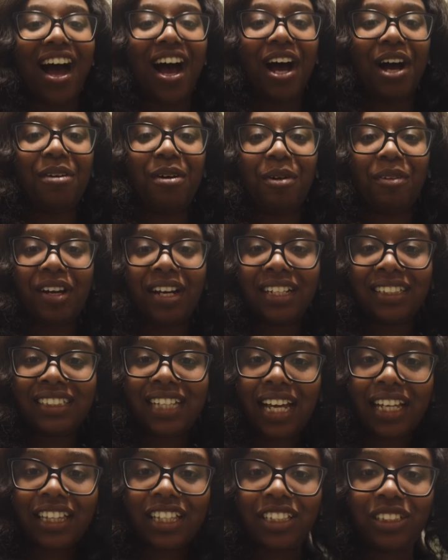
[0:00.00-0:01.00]
Um, I'm going to
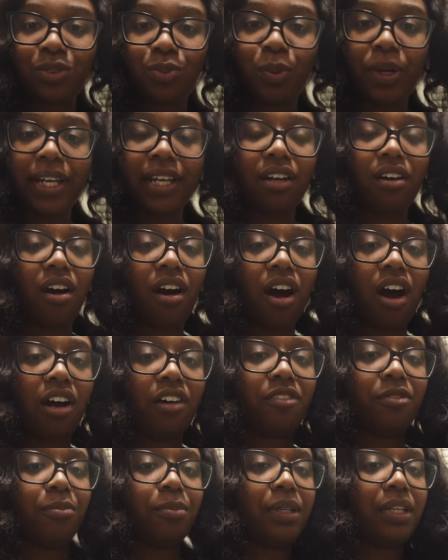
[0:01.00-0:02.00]
take this wig
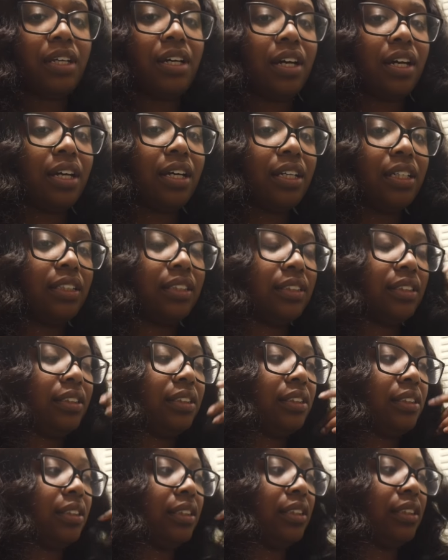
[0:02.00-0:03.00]
off because
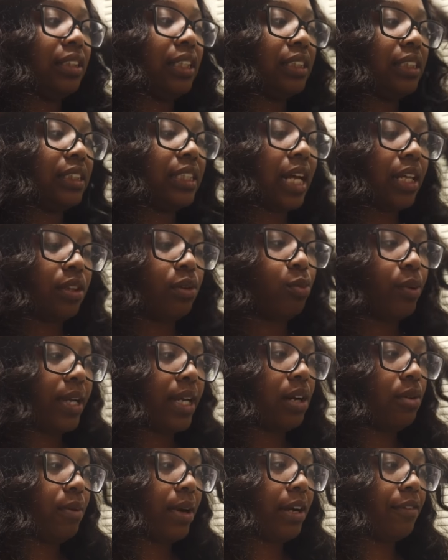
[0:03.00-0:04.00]
this is not the
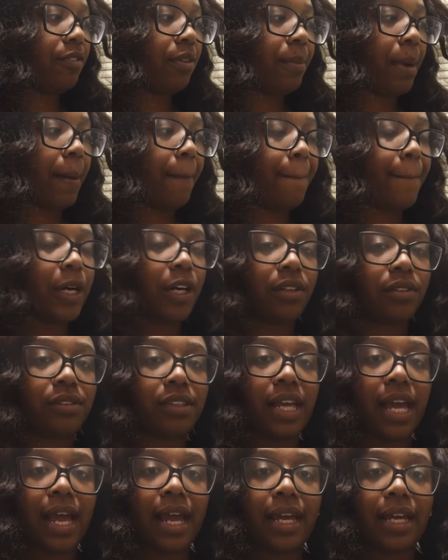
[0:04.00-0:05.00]
wig I'm wearing for my
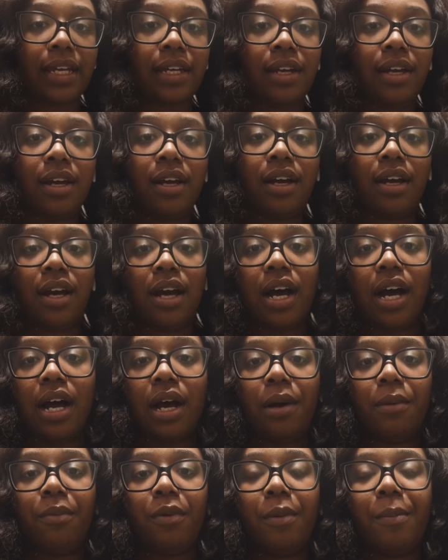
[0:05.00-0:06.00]
birthday.
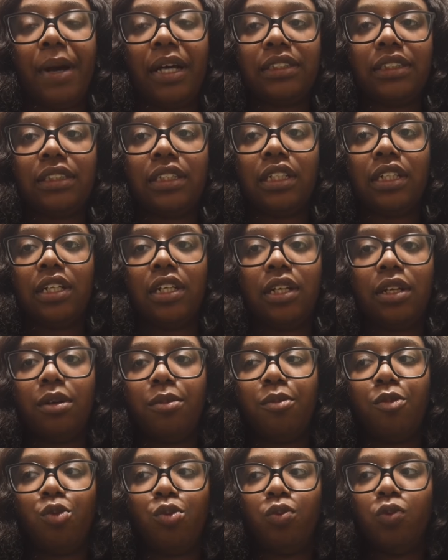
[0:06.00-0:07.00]
Um, we're about to
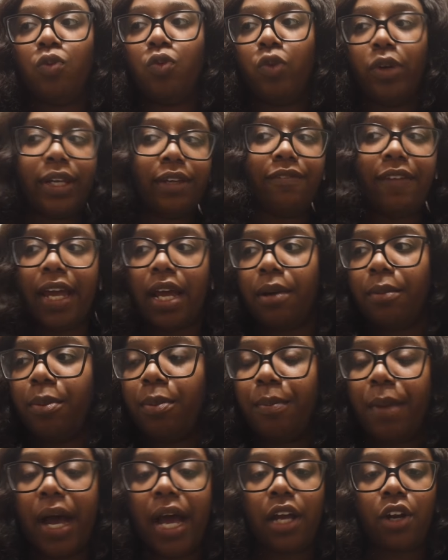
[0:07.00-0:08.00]

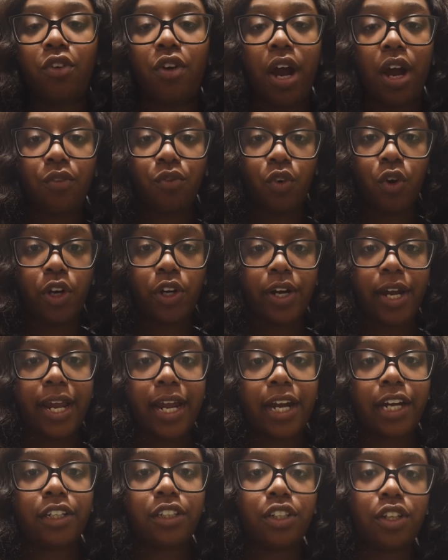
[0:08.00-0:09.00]
revamp my Crown Royal
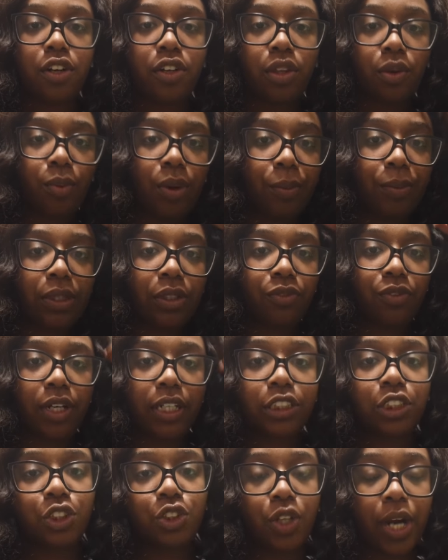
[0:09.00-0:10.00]
hair, you know, the one with the
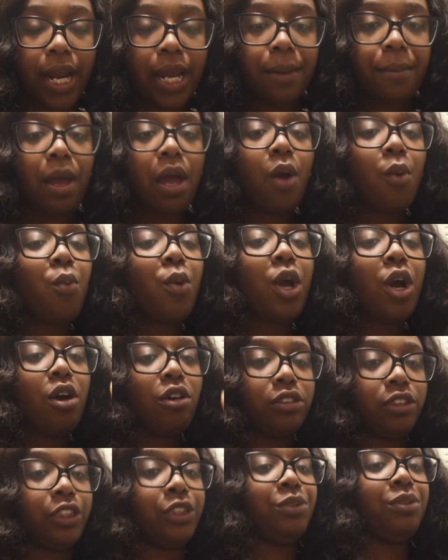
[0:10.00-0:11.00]
red stripe. We're
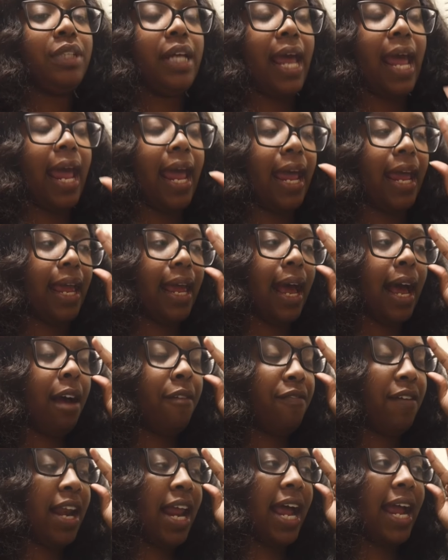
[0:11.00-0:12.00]
going to do that.
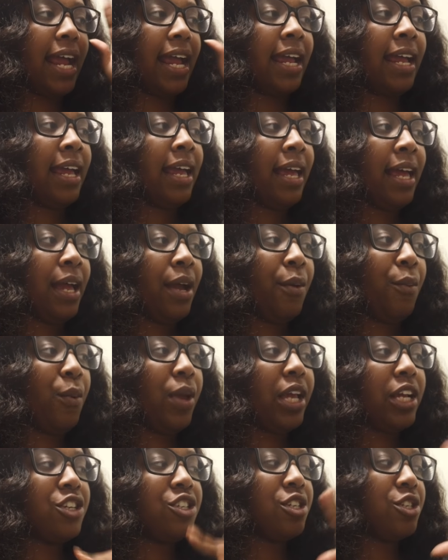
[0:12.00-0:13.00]
I feel like
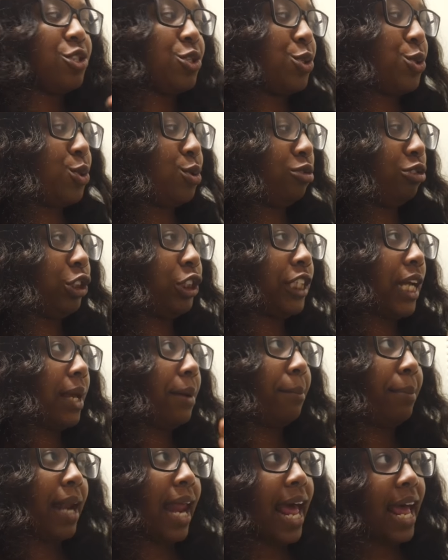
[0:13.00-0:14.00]
we should do
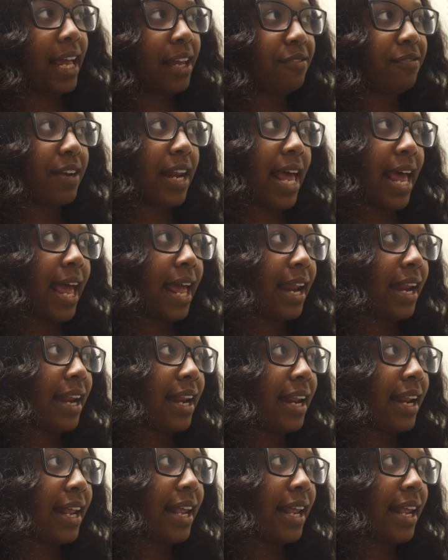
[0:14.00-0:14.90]
jet black for that.